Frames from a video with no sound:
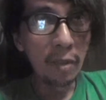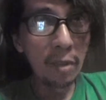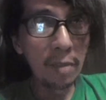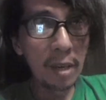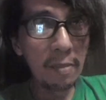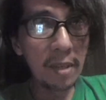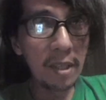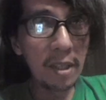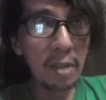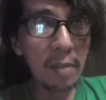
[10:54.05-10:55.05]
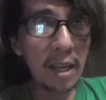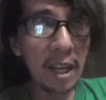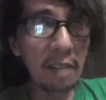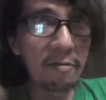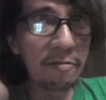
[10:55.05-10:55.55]
you may
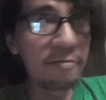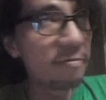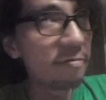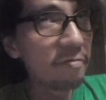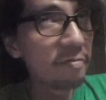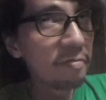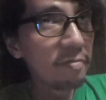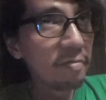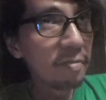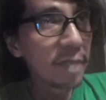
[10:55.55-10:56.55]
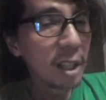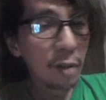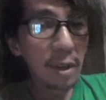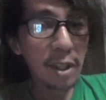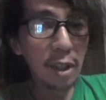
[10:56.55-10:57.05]
have
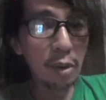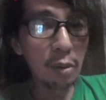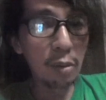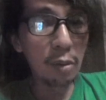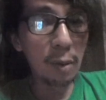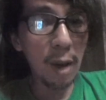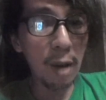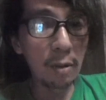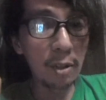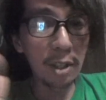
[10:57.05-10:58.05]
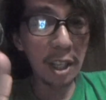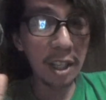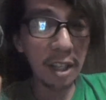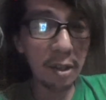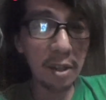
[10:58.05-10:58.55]
increase it to around
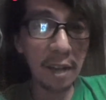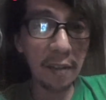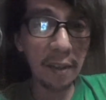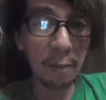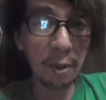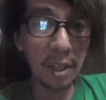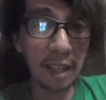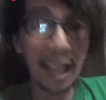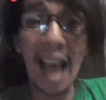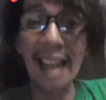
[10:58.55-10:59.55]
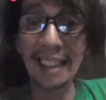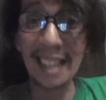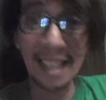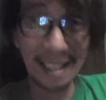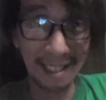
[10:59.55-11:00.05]
60 to 70%
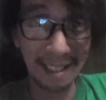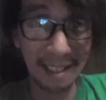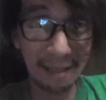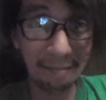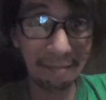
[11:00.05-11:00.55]
at least.